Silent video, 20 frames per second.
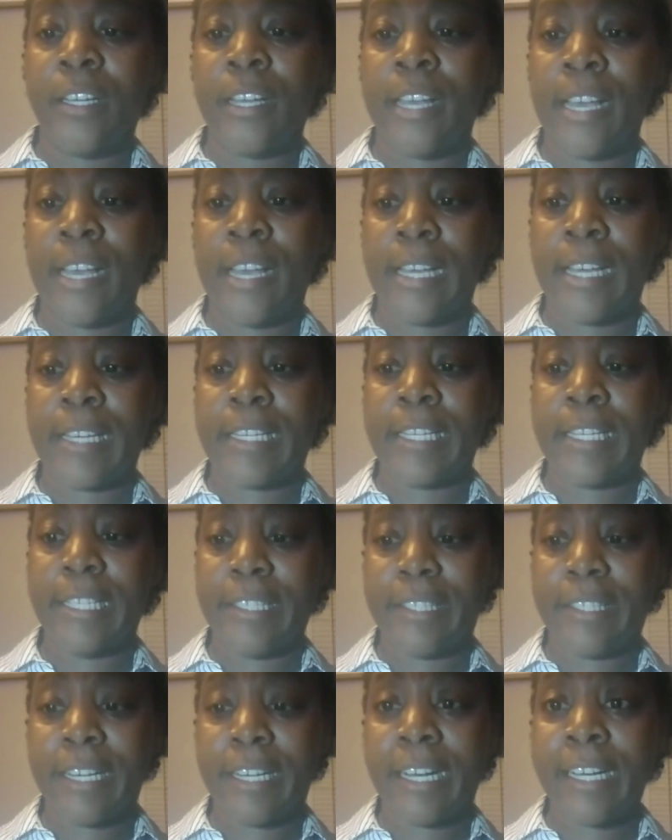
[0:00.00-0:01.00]
and he
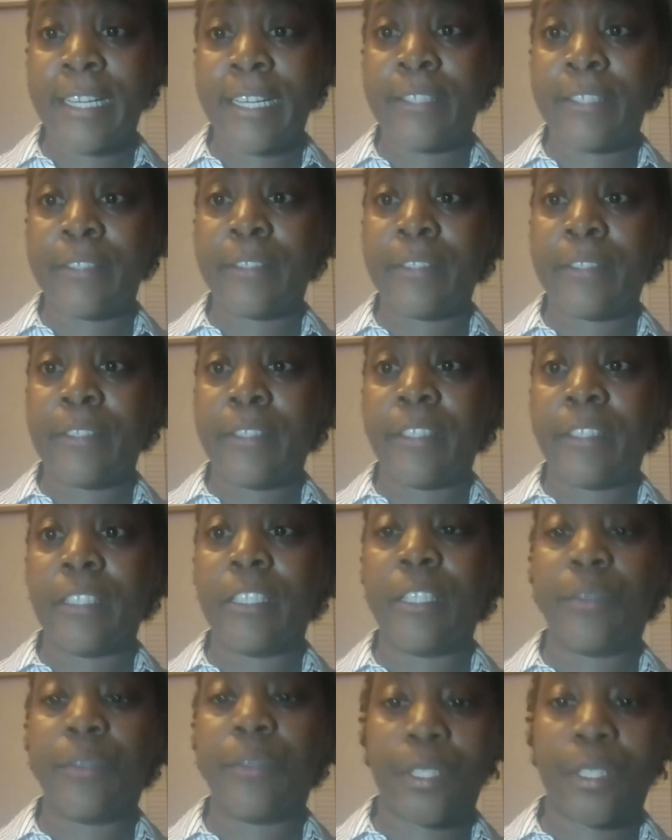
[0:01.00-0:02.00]
died,
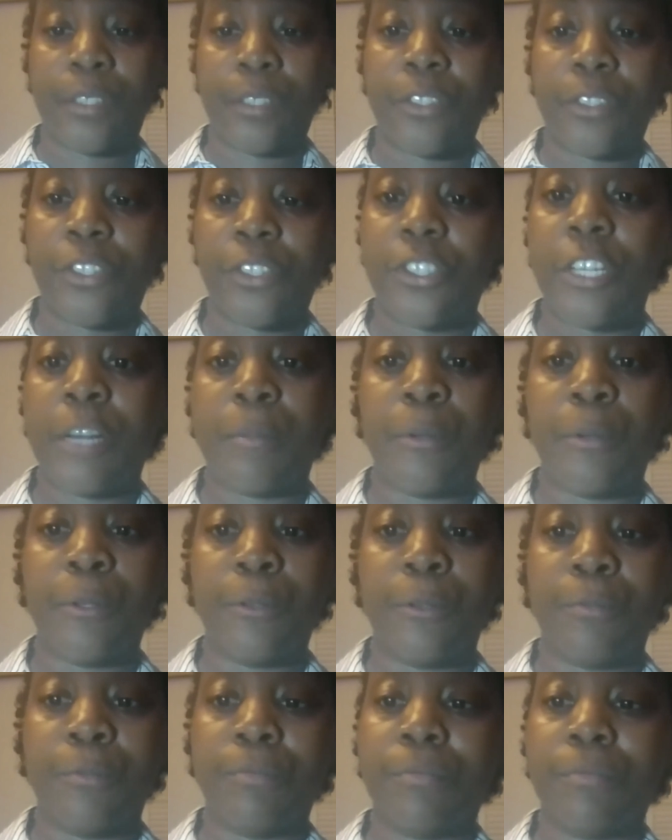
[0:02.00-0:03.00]
leaving Shepherd